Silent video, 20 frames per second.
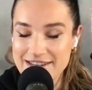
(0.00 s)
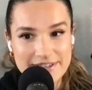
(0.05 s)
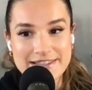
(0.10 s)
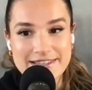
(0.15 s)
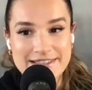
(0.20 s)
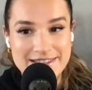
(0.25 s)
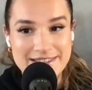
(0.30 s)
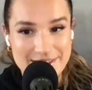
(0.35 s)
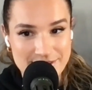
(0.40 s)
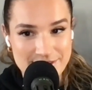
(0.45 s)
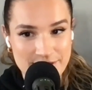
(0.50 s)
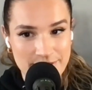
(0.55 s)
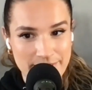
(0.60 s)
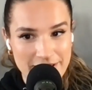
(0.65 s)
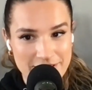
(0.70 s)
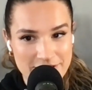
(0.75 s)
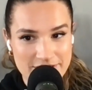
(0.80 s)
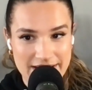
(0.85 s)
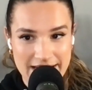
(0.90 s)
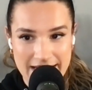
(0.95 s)
His sister
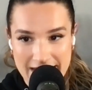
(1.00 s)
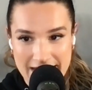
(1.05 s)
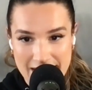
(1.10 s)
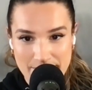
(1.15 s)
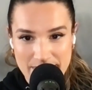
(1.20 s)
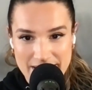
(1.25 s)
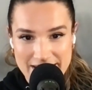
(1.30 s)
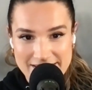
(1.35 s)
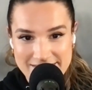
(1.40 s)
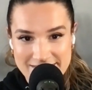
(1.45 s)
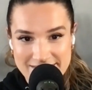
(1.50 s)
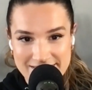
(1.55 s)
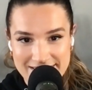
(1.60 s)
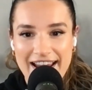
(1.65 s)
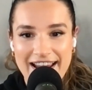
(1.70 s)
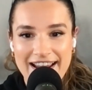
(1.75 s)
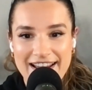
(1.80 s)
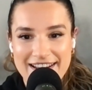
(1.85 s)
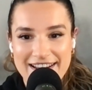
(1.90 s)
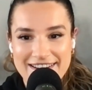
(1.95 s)
watched it happen,
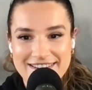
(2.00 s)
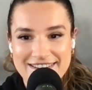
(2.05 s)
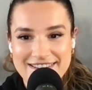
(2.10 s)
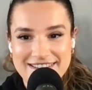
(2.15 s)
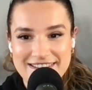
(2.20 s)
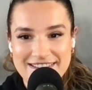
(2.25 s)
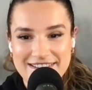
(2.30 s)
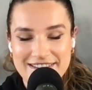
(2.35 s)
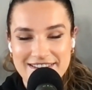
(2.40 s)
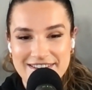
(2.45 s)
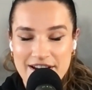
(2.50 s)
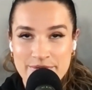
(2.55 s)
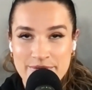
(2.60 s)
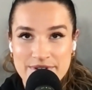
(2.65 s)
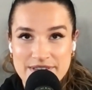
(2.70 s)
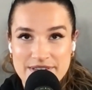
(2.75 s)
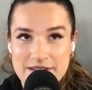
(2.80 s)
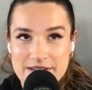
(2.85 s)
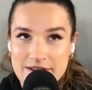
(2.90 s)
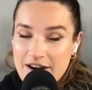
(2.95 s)
and it
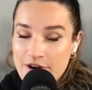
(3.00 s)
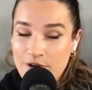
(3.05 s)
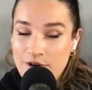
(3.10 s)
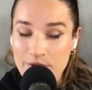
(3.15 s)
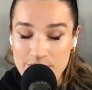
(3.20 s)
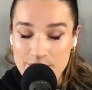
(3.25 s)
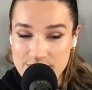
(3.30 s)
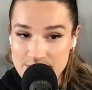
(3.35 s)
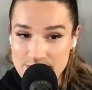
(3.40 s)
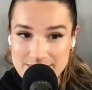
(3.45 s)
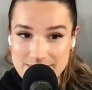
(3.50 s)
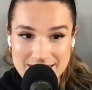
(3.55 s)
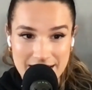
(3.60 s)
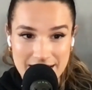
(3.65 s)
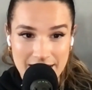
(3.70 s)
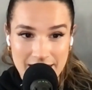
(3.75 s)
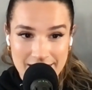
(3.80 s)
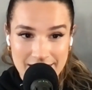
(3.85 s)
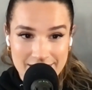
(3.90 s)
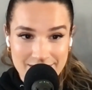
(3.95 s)
was a gruesome
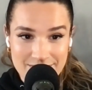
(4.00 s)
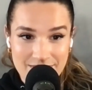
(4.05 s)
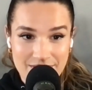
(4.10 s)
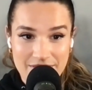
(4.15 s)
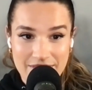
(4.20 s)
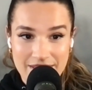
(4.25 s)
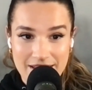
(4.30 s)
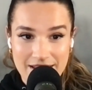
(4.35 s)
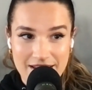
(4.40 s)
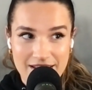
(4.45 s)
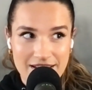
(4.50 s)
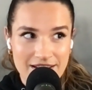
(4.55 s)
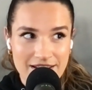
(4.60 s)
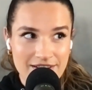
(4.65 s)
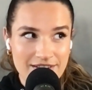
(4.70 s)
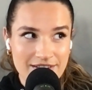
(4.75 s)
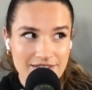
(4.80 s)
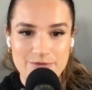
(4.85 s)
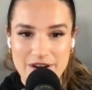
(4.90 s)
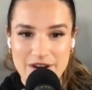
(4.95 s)
scene.
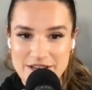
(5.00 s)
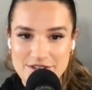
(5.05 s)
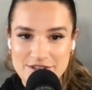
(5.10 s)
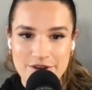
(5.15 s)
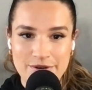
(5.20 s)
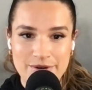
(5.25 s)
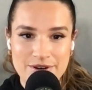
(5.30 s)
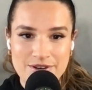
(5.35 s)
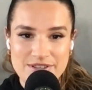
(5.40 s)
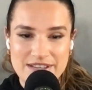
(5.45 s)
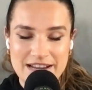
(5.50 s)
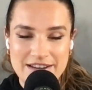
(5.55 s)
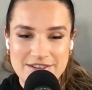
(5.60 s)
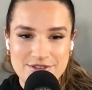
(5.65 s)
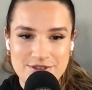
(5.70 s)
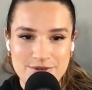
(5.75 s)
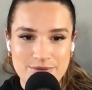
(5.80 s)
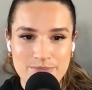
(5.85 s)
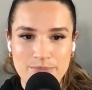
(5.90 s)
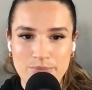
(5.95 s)
The rescuers had
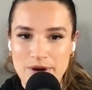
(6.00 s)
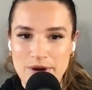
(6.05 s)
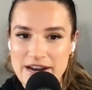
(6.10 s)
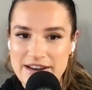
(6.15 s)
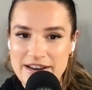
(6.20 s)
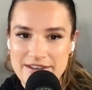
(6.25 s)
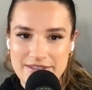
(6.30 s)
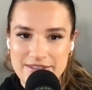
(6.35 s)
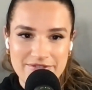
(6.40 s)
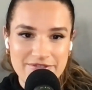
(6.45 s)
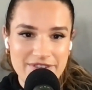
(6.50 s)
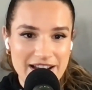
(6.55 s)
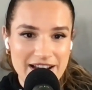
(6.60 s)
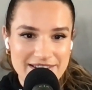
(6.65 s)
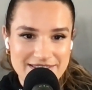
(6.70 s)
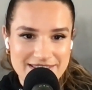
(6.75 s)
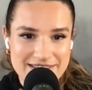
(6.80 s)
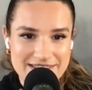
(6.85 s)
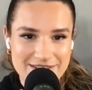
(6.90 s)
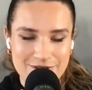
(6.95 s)
to break the
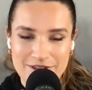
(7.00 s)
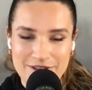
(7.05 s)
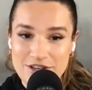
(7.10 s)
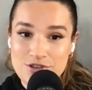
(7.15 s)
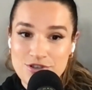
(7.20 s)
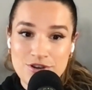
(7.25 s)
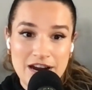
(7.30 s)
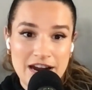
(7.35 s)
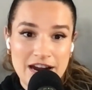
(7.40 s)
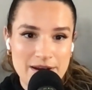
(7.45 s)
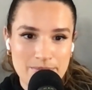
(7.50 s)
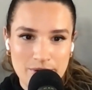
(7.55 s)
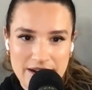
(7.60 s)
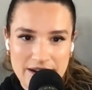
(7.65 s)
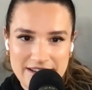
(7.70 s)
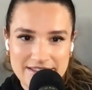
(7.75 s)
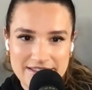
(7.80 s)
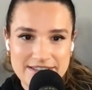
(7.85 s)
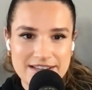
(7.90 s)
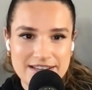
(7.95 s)
fence or like try to
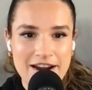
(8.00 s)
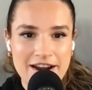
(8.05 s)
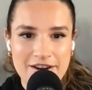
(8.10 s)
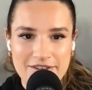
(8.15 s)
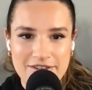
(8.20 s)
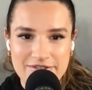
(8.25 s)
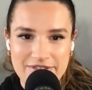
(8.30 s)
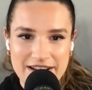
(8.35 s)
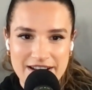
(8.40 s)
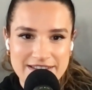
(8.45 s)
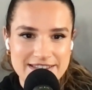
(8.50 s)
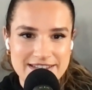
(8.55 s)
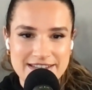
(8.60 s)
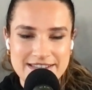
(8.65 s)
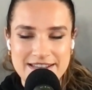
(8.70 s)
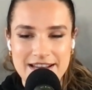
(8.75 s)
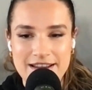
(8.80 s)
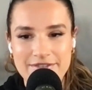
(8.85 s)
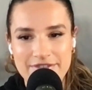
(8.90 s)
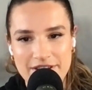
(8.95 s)
break this iron fence to
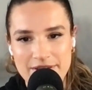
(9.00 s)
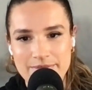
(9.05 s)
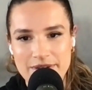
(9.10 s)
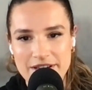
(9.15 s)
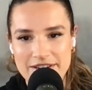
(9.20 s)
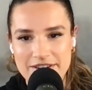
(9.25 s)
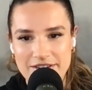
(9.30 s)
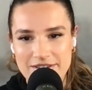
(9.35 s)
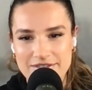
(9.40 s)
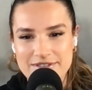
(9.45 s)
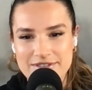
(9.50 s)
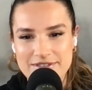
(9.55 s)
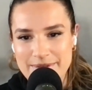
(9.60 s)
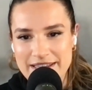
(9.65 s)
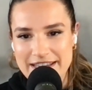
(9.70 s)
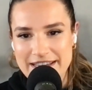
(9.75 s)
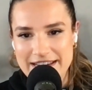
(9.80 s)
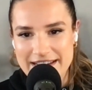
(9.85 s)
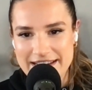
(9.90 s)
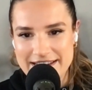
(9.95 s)
save him, but
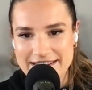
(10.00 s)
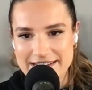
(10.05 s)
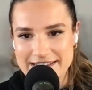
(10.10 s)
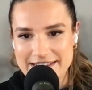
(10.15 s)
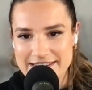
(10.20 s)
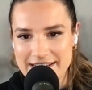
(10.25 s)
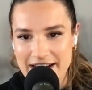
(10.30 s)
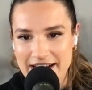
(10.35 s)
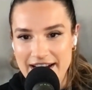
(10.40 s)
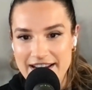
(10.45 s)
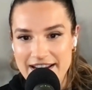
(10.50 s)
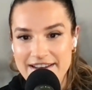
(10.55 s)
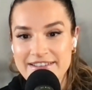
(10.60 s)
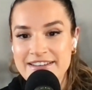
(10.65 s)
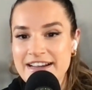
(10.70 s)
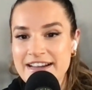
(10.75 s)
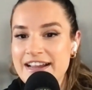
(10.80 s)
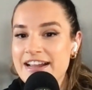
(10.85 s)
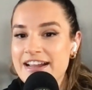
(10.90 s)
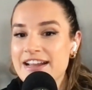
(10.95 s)
ultimately he did die.
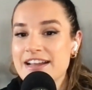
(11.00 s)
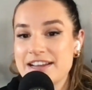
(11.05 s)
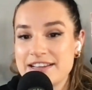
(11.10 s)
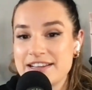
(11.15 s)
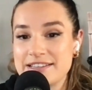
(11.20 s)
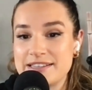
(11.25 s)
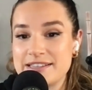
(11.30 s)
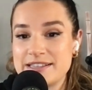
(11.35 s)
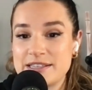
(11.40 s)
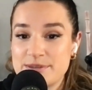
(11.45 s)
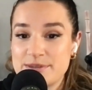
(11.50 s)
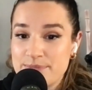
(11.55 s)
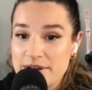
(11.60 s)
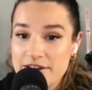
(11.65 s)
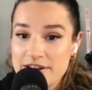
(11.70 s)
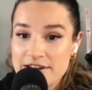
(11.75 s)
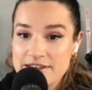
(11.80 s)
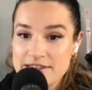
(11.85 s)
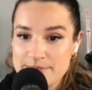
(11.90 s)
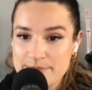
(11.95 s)
His
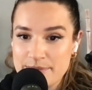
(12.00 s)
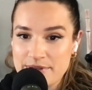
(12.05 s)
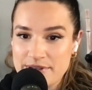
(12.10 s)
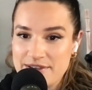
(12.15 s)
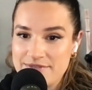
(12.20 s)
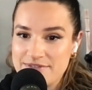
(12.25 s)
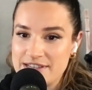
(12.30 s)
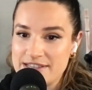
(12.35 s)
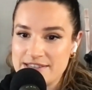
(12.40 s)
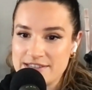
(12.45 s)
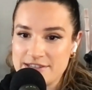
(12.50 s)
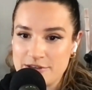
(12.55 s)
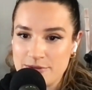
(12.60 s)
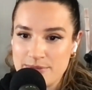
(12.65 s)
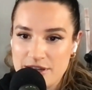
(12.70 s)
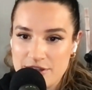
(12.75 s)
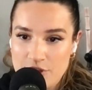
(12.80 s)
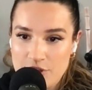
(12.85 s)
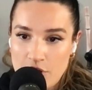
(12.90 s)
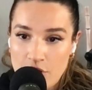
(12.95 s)
spirit is believed to still
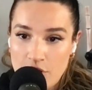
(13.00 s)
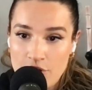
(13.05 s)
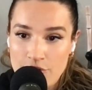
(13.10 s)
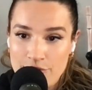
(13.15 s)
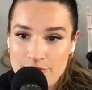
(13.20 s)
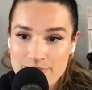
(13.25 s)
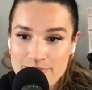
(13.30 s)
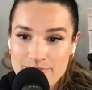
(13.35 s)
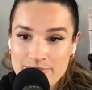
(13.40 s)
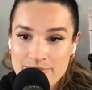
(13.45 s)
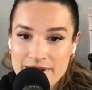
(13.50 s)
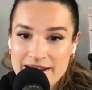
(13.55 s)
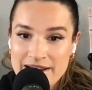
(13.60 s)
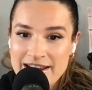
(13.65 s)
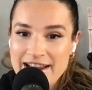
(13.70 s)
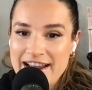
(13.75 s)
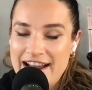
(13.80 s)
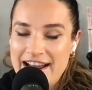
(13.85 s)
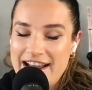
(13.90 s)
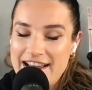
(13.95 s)
be in the home,
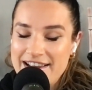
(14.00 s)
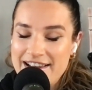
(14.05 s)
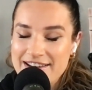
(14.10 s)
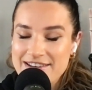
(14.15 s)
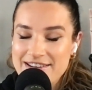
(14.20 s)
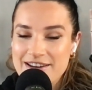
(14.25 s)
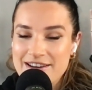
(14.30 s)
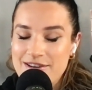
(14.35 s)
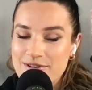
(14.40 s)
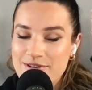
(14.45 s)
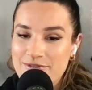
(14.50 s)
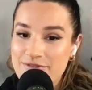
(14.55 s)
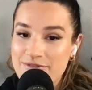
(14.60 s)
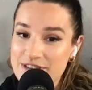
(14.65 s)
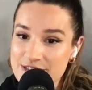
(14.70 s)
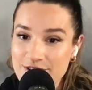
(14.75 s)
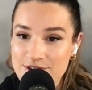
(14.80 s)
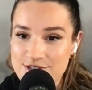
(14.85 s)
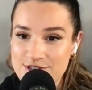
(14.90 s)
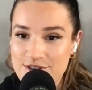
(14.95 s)
and
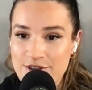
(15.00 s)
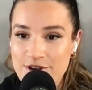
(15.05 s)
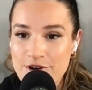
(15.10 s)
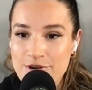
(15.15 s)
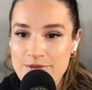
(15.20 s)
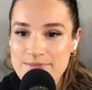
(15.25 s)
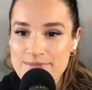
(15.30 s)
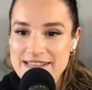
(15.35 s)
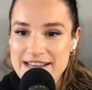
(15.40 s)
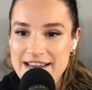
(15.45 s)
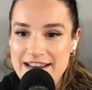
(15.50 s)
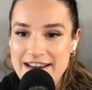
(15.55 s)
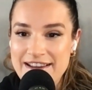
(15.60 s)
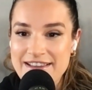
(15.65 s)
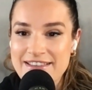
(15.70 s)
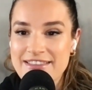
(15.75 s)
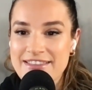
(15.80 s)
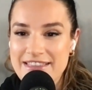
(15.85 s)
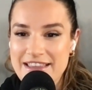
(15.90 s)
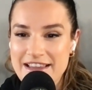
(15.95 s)
visitors to the home
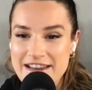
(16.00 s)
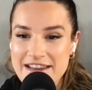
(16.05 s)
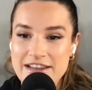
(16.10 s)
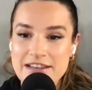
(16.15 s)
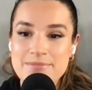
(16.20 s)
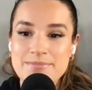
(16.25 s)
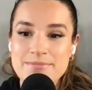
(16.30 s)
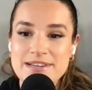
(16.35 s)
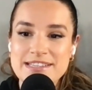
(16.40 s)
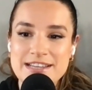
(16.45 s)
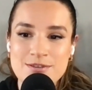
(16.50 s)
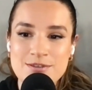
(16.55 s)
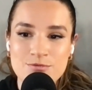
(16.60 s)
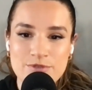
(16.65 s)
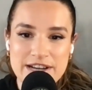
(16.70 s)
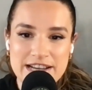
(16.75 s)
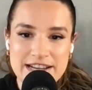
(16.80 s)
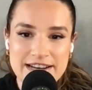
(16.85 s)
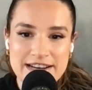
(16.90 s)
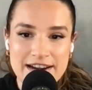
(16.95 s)
say that he can be seen
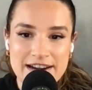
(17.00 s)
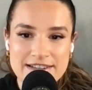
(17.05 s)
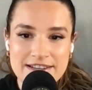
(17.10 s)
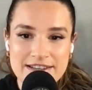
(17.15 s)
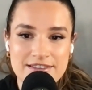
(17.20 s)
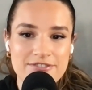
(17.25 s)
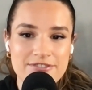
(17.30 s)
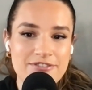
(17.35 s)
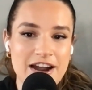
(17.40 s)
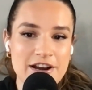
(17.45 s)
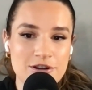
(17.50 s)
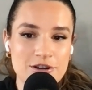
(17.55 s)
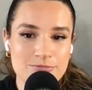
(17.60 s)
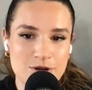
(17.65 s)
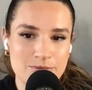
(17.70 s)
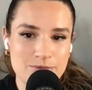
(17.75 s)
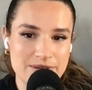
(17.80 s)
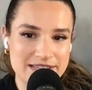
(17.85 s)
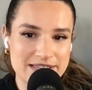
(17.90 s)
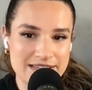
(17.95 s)
reenacting the final
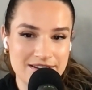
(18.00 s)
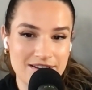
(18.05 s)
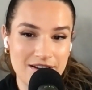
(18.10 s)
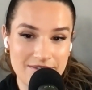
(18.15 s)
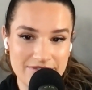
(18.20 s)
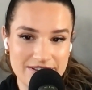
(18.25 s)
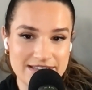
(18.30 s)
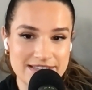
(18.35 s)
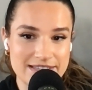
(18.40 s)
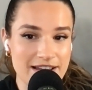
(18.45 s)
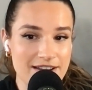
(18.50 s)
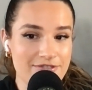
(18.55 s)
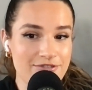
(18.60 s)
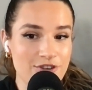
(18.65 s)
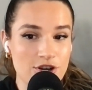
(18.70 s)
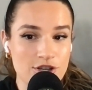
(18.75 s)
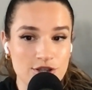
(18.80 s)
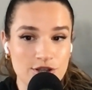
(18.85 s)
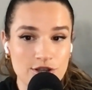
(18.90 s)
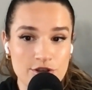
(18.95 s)
moments of his life
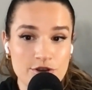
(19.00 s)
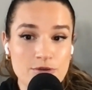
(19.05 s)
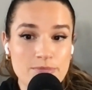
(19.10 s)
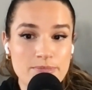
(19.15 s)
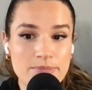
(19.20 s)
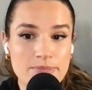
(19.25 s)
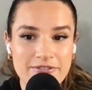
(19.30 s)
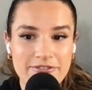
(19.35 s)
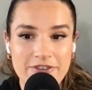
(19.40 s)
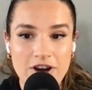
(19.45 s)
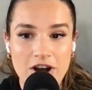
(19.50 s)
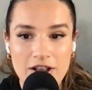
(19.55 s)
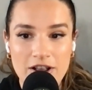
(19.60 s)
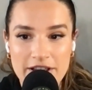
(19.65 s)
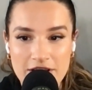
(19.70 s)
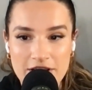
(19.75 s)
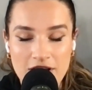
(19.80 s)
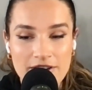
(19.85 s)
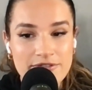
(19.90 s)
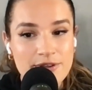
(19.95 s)
on loop,
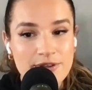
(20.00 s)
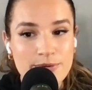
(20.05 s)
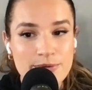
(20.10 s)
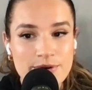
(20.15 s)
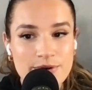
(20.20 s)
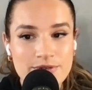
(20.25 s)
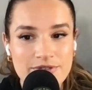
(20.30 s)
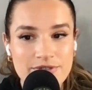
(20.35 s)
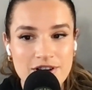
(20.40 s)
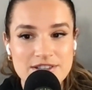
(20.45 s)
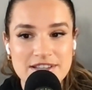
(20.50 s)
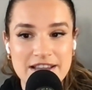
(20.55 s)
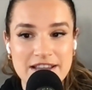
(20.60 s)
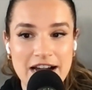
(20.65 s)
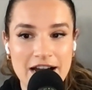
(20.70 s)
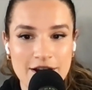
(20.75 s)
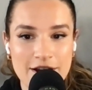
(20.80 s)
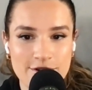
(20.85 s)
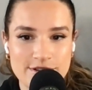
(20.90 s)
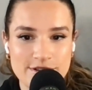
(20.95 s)
falling off the roof onto the
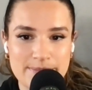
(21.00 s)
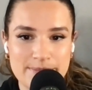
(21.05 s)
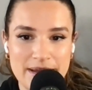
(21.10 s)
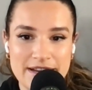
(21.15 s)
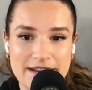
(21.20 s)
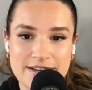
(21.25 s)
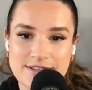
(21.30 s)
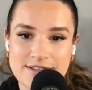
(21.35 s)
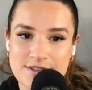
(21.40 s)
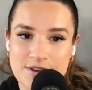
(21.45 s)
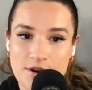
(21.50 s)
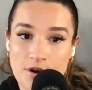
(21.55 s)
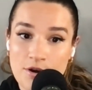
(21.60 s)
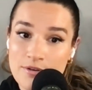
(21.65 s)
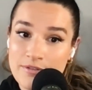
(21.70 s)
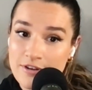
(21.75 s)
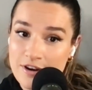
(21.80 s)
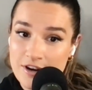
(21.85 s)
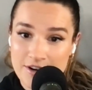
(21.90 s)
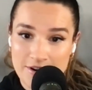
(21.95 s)
iron spikes
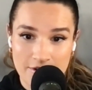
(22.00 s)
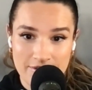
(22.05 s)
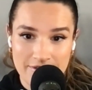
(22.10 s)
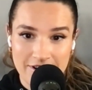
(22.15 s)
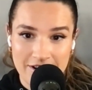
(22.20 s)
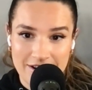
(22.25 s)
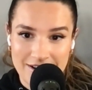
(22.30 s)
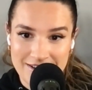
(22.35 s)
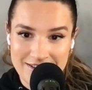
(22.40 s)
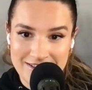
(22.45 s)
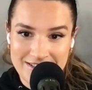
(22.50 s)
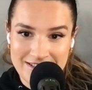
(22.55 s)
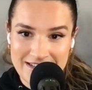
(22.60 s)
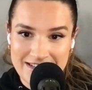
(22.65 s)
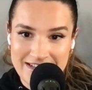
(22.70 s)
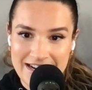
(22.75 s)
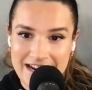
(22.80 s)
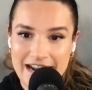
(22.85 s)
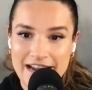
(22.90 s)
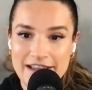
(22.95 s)
over and over.
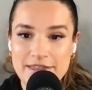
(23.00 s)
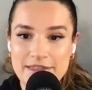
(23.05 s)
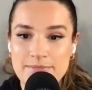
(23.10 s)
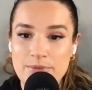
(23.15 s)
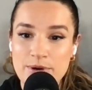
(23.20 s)
And the